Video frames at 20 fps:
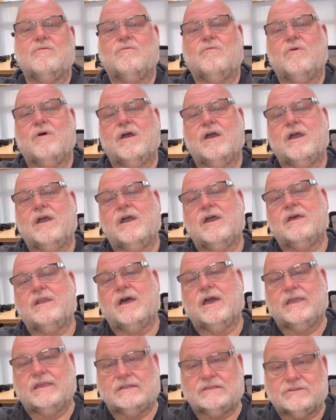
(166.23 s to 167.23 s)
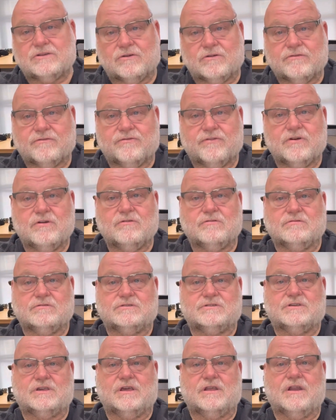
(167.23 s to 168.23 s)
When I eat certain
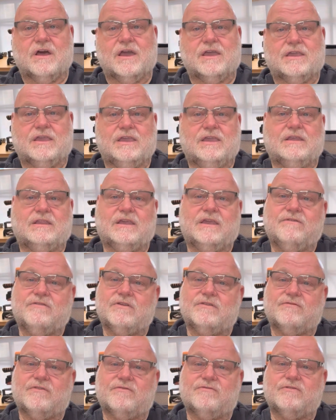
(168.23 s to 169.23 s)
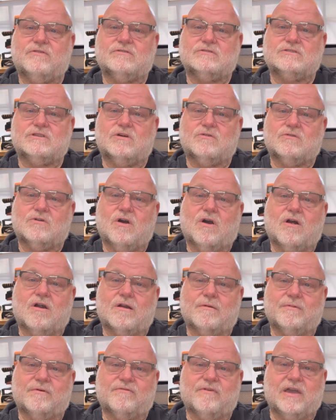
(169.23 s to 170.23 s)
foods, can I eat, even if a food's low
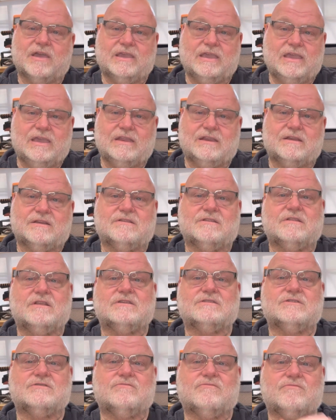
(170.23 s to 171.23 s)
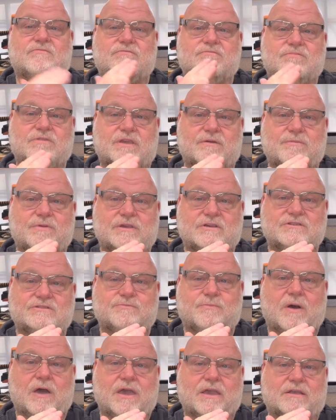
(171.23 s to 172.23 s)
carb, if I eat it, does it give me a
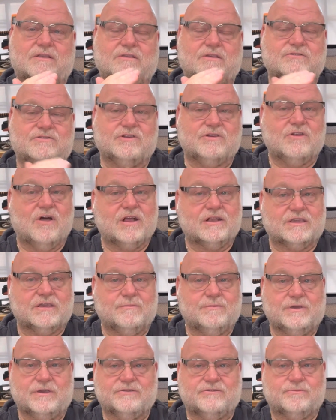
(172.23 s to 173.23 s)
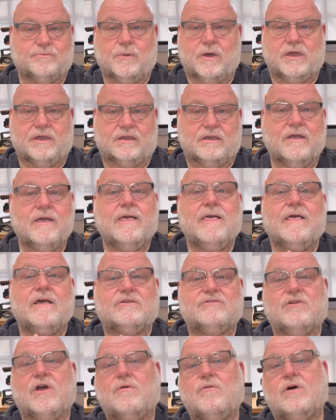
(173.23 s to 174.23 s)
spike? Does it not give me a spike?
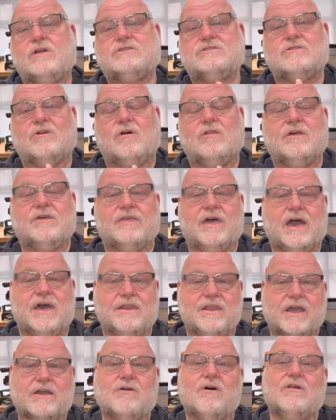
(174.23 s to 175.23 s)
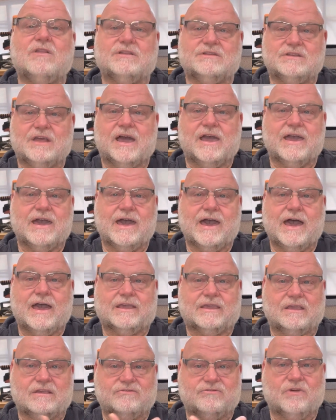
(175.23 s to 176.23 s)
So I watched all of that, and I call it diet
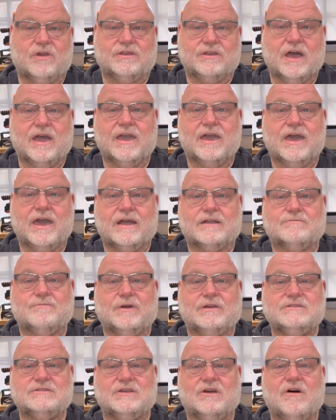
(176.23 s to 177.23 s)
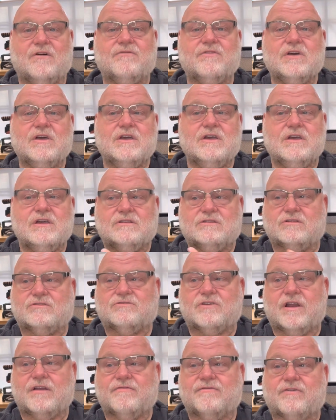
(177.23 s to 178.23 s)
hacking. So I diet hacked myself to
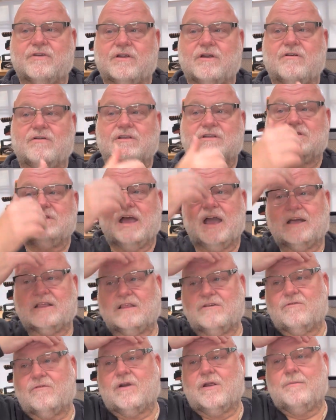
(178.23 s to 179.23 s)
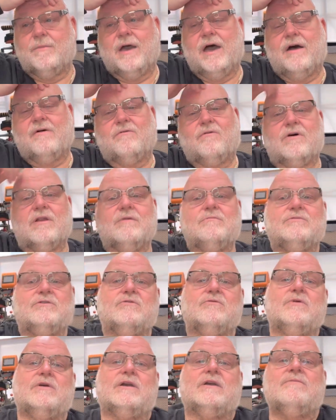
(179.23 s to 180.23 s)
try to figure out exactly where I'm at, what I'm
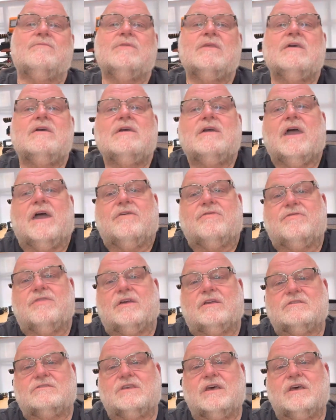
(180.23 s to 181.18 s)
doing, and things